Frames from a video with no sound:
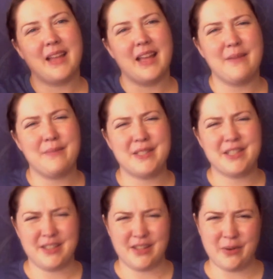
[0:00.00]
But
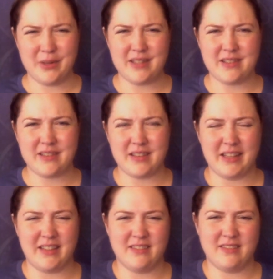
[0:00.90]
she noticed
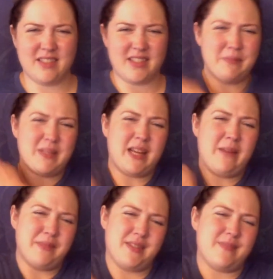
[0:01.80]
that
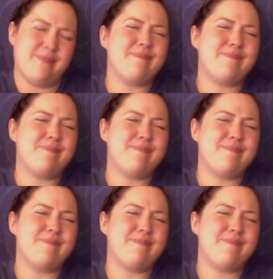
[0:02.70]
sometimes